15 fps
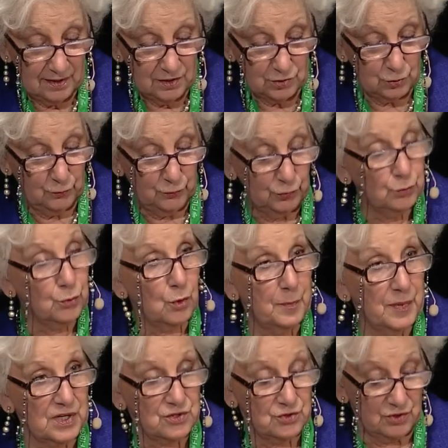be
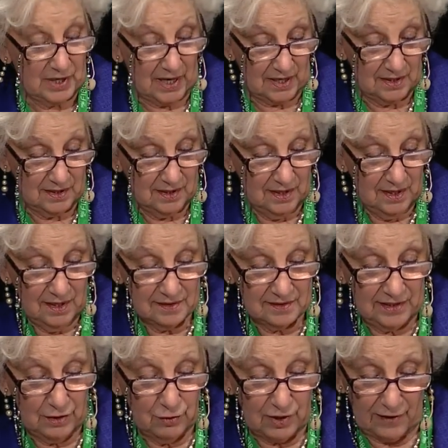coherent with
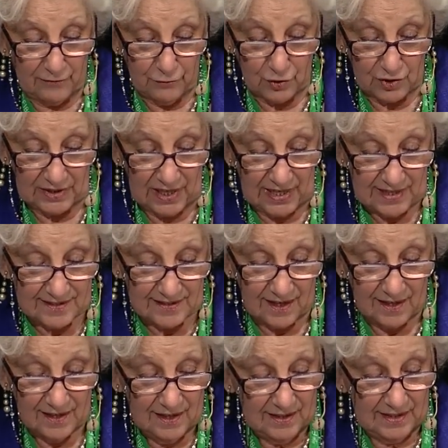your decisions, because
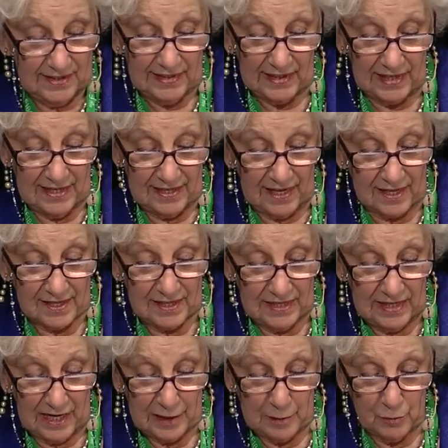it's not about your personal
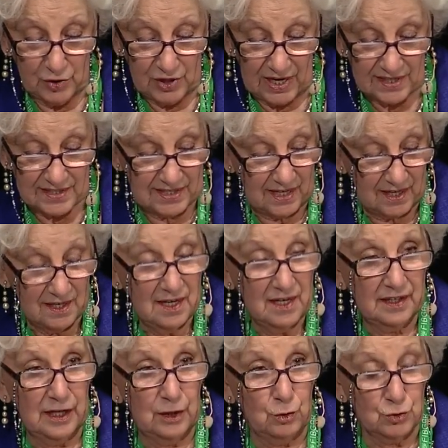future, but it's
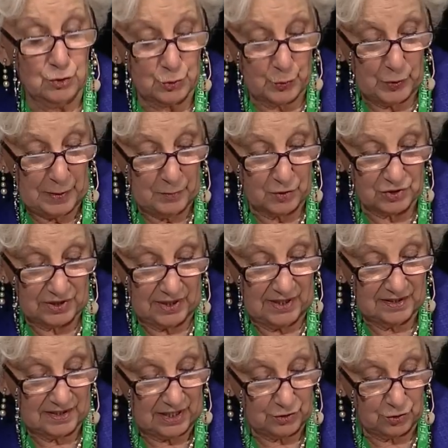about the strength
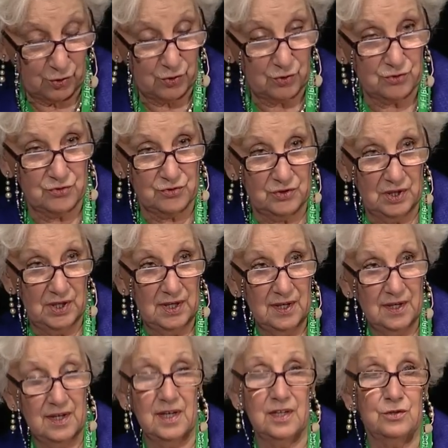and quality of the
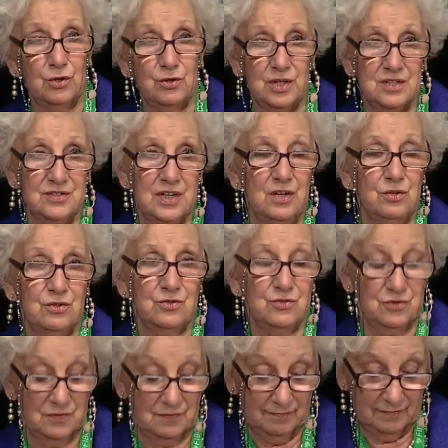democracy that we built
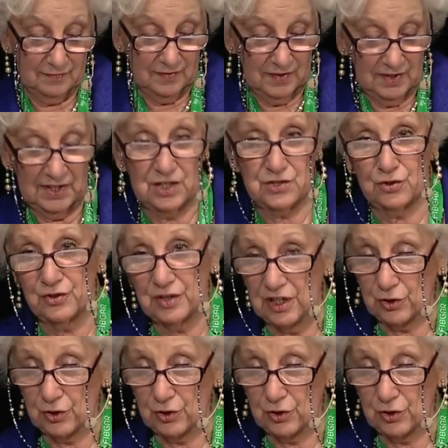together.